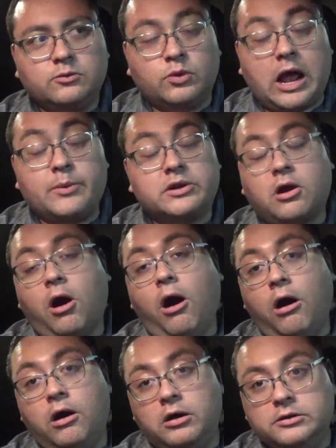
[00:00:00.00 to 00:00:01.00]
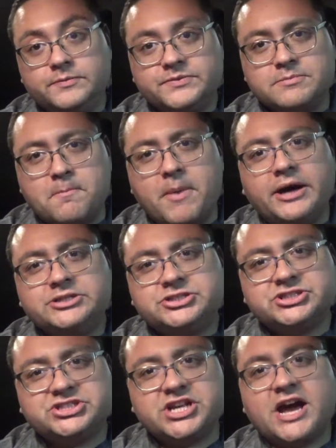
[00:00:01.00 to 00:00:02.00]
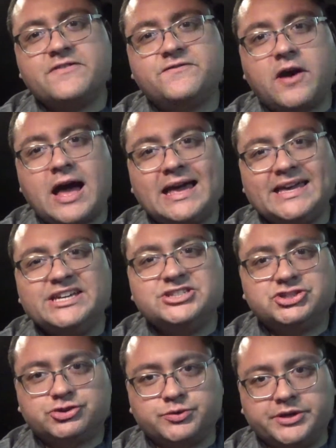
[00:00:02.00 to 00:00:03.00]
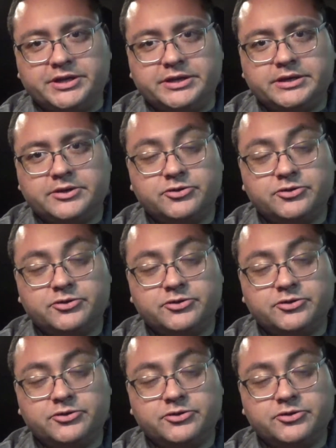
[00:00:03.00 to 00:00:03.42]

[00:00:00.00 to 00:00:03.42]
what I would call much sci-fi intrigue.